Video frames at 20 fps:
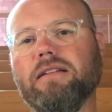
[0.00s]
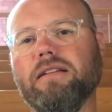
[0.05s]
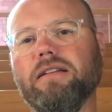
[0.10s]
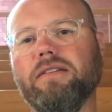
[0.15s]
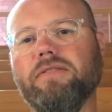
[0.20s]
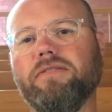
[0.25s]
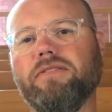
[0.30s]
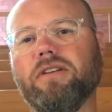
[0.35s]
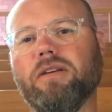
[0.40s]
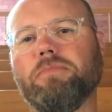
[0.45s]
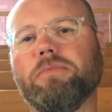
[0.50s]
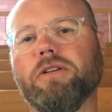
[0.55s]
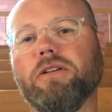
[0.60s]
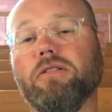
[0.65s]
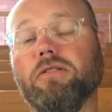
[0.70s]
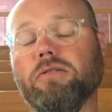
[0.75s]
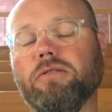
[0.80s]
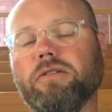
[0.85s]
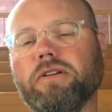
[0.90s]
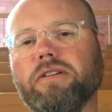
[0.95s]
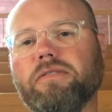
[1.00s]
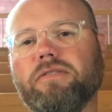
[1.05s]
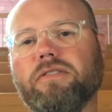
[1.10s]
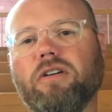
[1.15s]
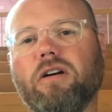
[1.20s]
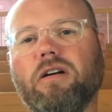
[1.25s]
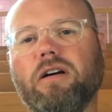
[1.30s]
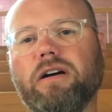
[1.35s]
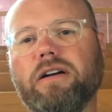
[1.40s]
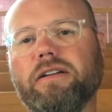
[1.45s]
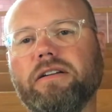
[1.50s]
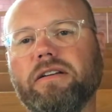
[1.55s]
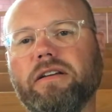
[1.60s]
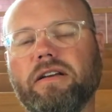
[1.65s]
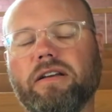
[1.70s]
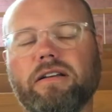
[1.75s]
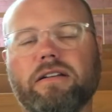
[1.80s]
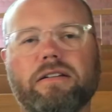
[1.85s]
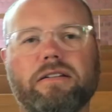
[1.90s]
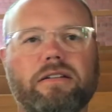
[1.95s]
lifts up the glory of God
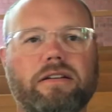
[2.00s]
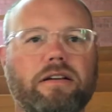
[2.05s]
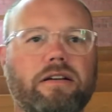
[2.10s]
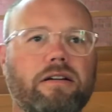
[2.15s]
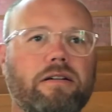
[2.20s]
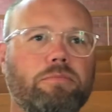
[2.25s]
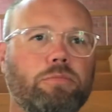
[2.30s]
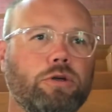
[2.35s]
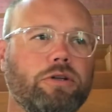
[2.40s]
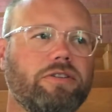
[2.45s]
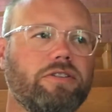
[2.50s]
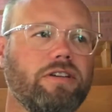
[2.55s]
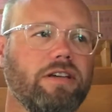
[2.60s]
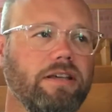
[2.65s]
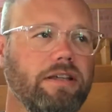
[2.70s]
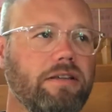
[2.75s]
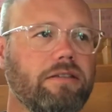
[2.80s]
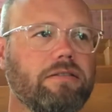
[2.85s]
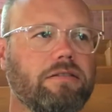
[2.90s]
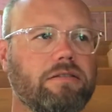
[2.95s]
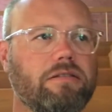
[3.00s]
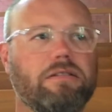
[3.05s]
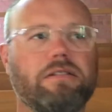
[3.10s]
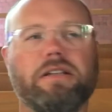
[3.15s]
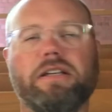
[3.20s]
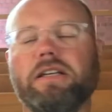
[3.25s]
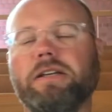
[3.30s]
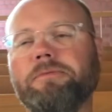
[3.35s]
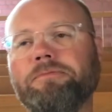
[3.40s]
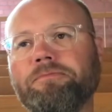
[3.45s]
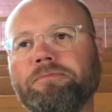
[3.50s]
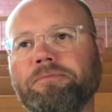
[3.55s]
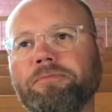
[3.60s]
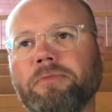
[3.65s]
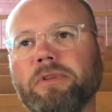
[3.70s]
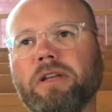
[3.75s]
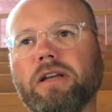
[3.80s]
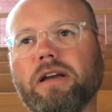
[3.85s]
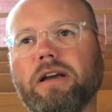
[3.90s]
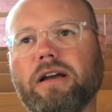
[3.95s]
and particularly
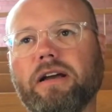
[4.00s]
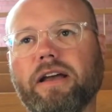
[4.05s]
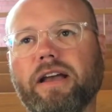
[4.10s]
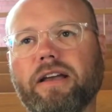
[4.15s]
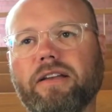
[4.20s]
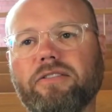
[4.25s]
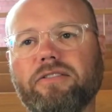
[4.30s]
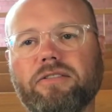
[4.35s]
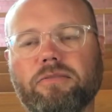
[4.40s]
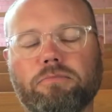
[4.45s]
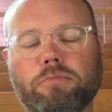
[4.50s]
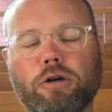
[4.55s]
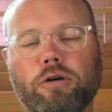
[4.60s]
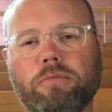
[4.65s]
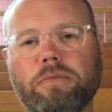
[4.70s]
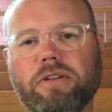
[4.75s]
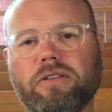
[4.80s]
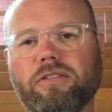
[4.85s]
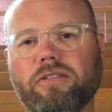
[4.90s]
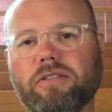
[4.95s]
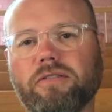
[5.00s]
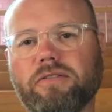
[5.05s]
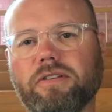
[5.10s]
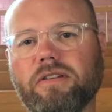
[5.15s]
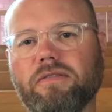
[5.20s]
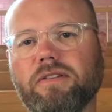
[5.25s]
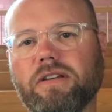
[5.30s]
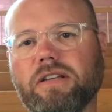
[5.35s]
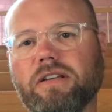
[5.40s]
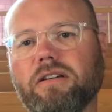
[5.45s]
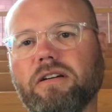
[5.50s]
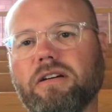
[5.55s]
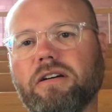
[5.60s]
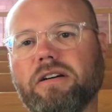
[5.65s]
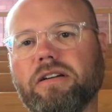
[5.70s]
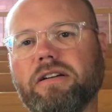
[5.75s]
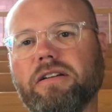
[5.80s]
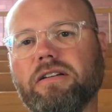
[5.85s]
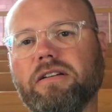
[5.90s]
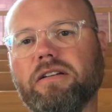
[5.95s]
has some moments of giving
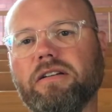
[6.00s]
God